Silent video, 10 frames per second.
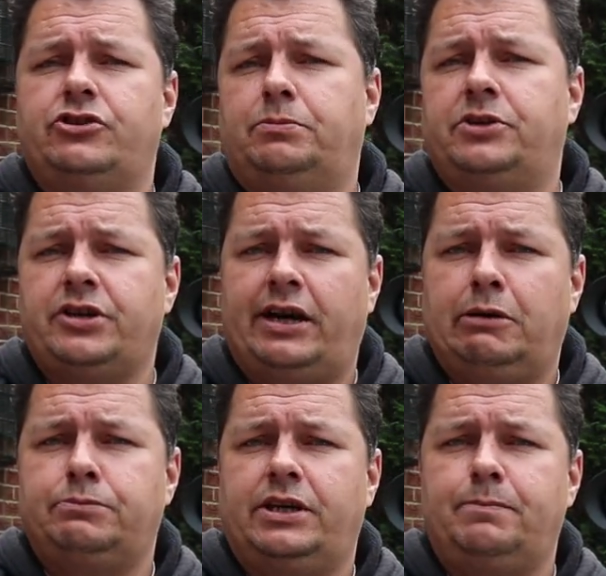goes up to
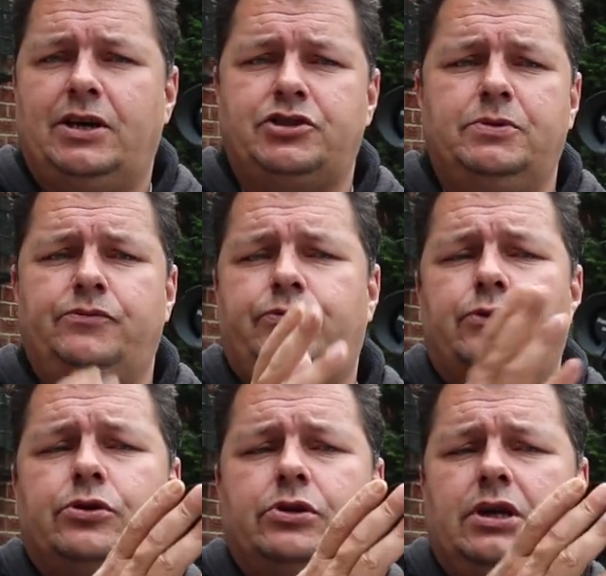dioptic measurement
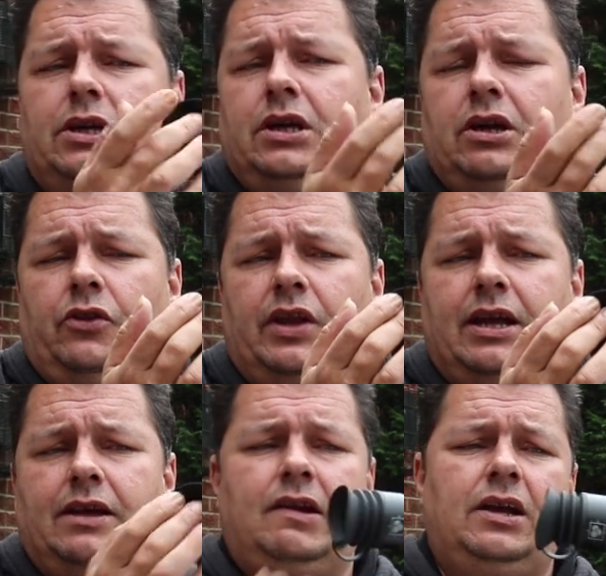4 on
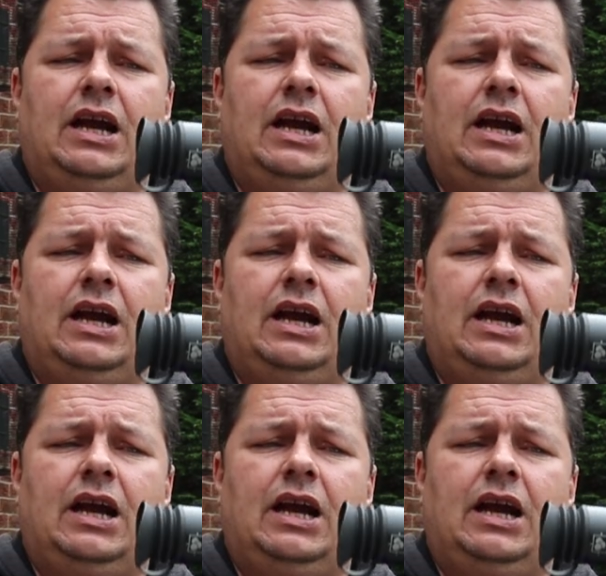here.